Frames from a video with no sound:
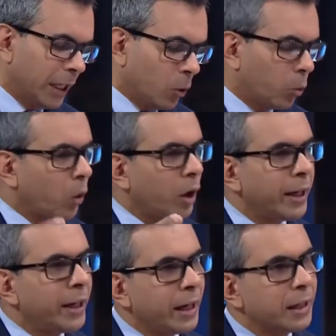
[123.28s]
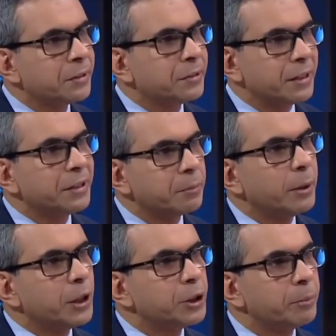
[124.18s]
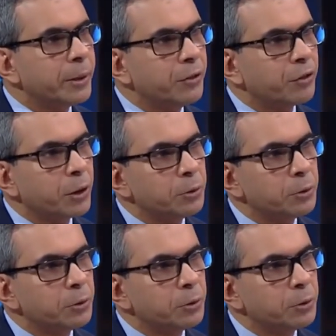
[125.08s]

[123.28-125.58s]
Why has this merger been so